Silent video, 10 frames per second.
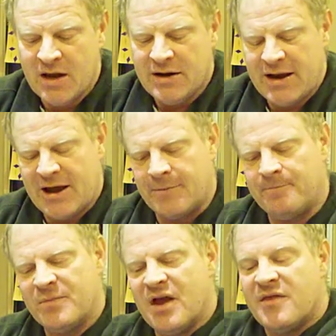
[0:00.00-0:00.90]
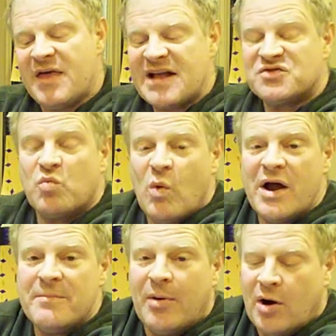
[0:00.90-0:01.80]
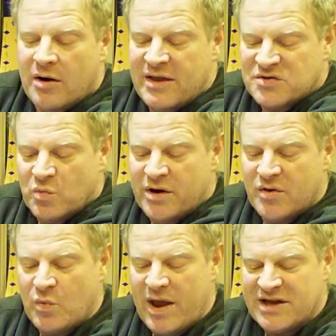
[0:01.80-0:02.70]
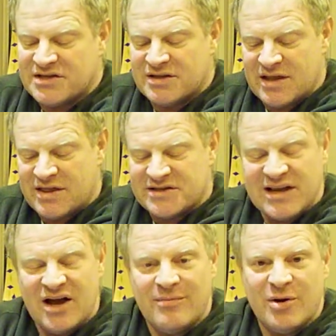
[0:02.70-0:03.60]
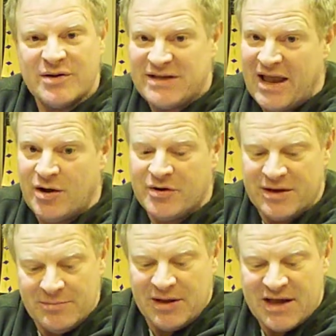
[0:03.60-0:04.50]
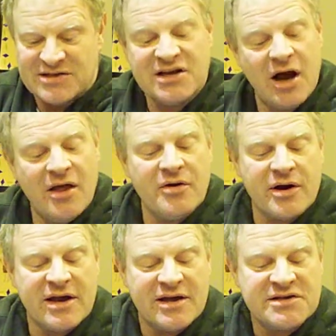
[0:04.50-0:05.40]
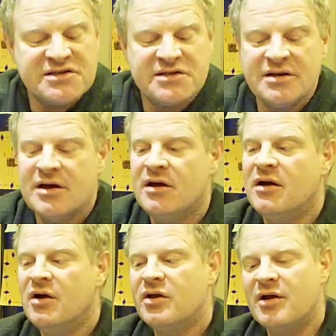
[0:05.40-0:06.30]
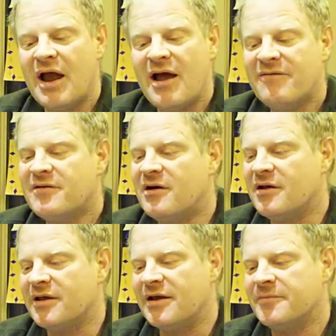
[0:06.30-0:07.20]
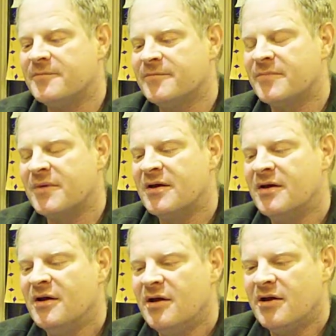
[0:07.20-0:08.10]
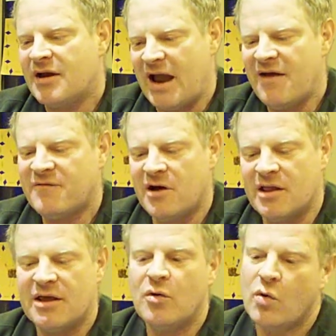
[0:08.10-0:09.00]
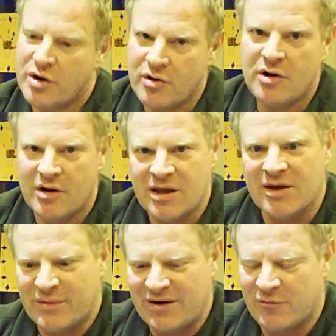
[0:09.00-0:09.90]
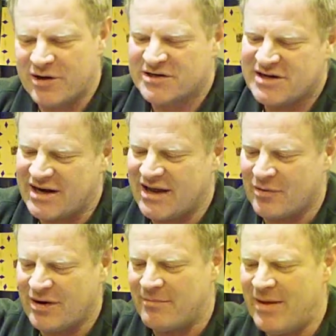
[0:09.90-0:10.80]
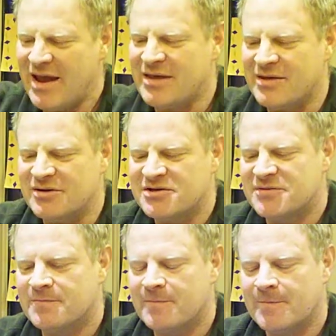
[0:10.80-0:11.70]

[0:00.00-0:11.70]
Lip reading: Now, that's one part. That's one of the ways that this elbow is held in place. The other is your half gauntlet. Half gauntlet, or your gauntlet whenever we decide to get around to making those.